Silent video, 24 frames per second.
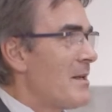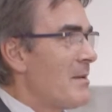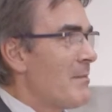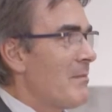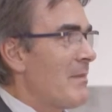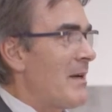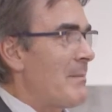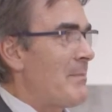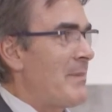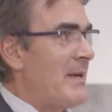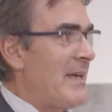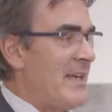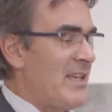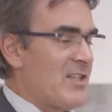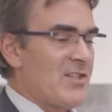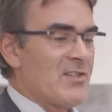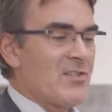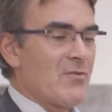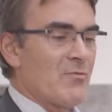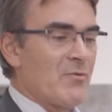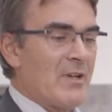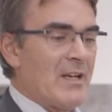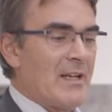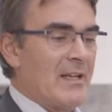My
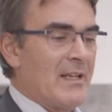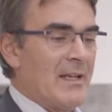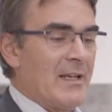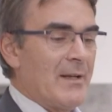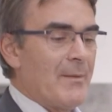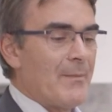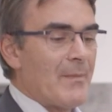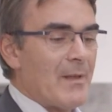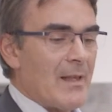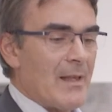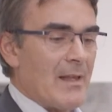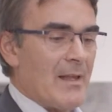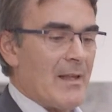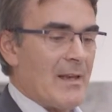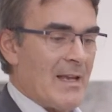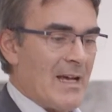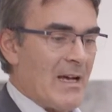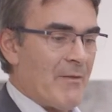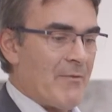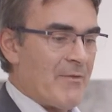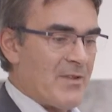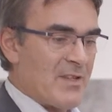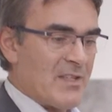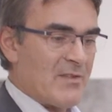patients really
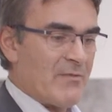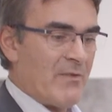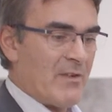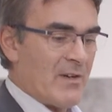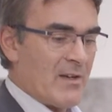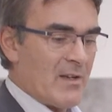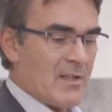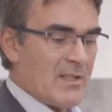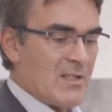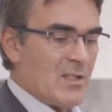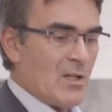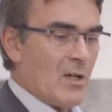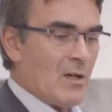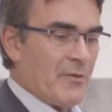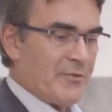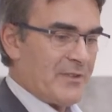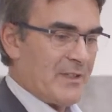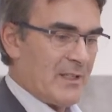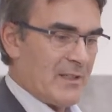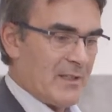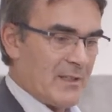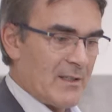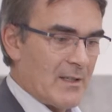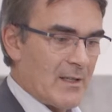love this soft
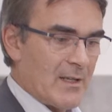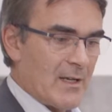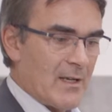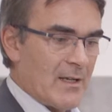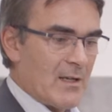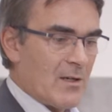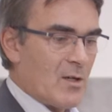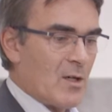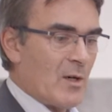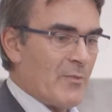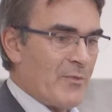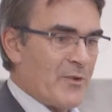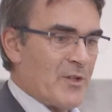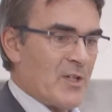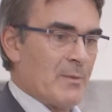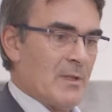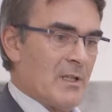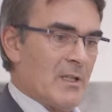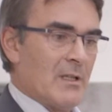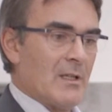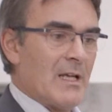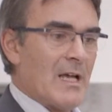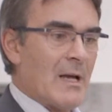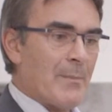and
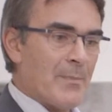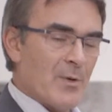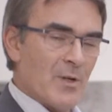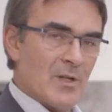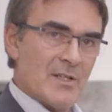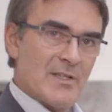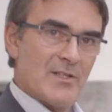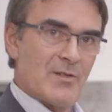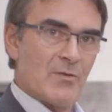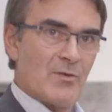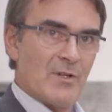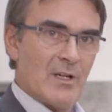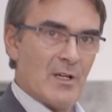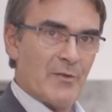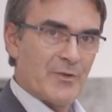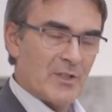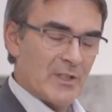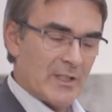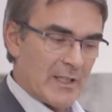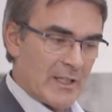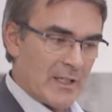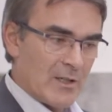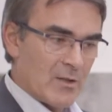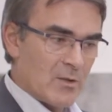comfortable upholstery of
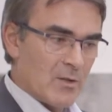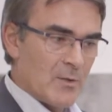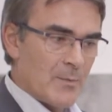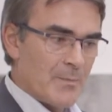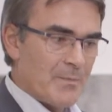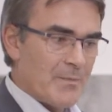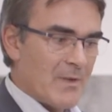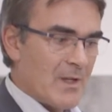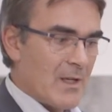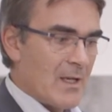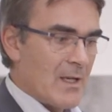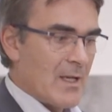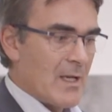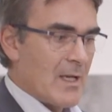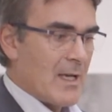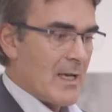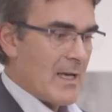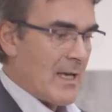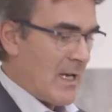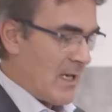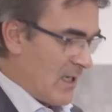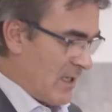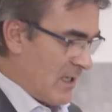Teneo, and